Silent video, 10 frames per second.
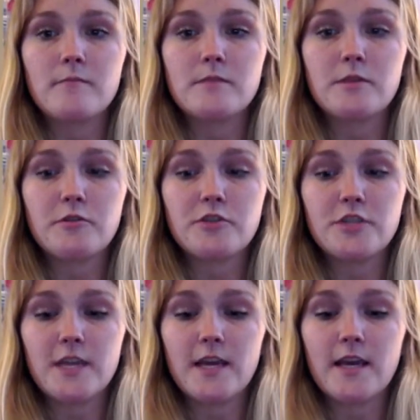So
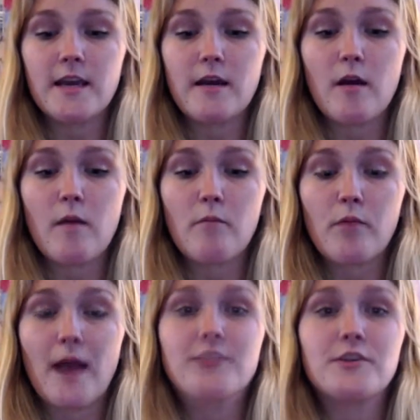she
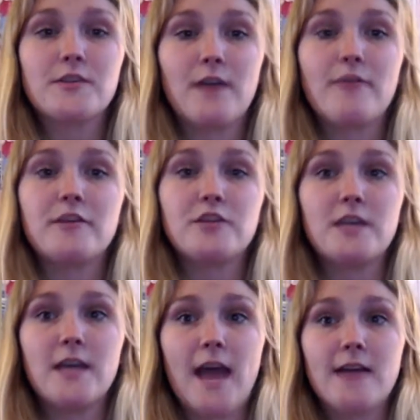prides herself that
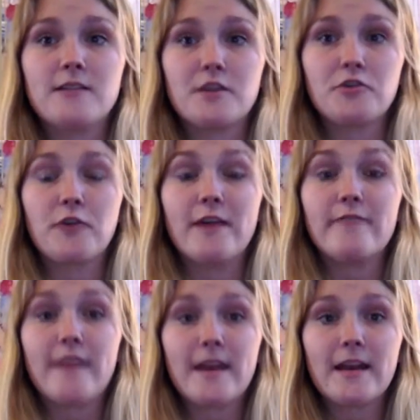she has such great
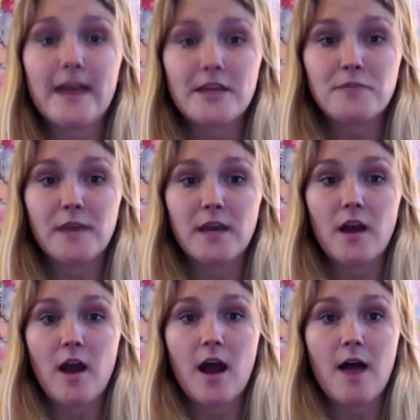fan engagement
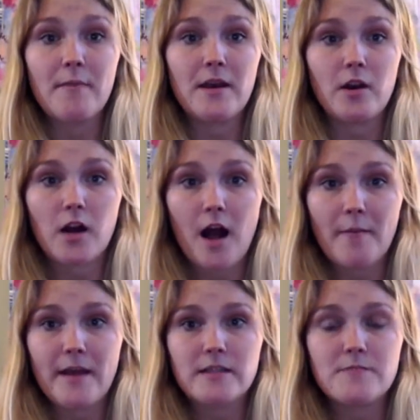in her
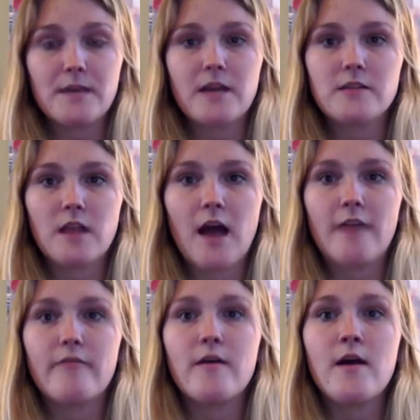comments because
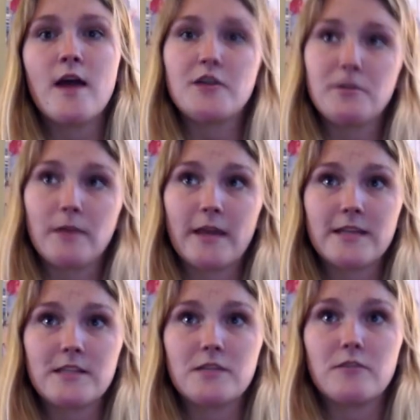and she
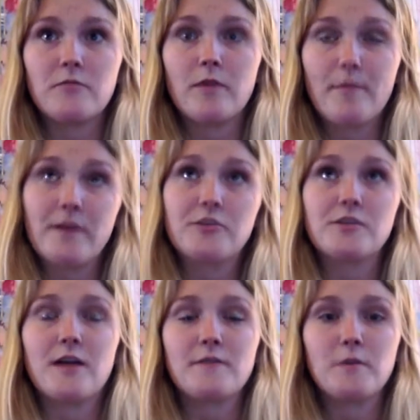compares
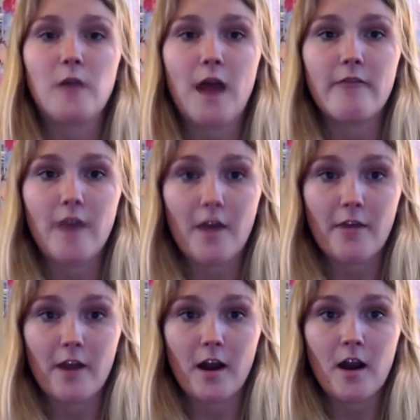herself to a lot of
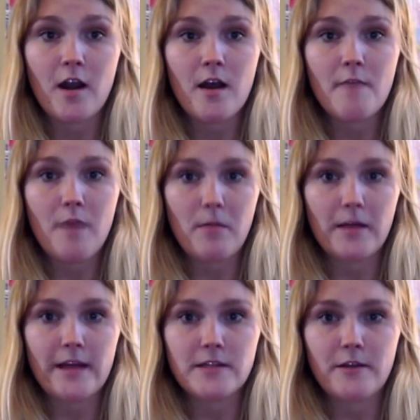other public
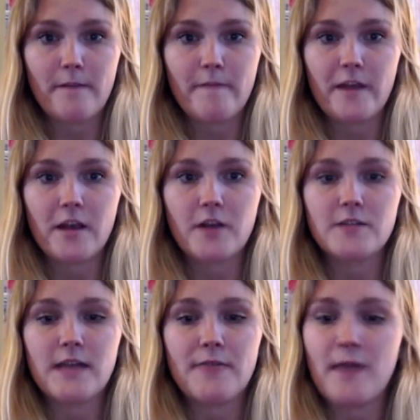Instagram figures
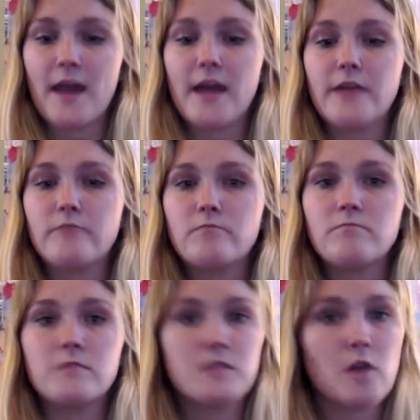that they
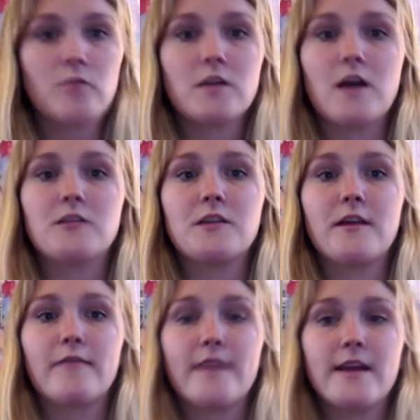don't talk to their
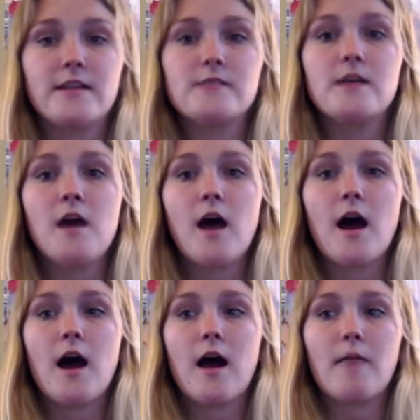fans
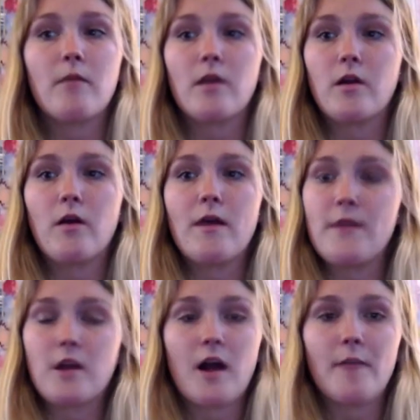or in
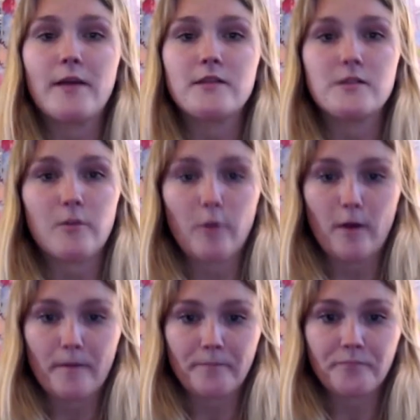their comments or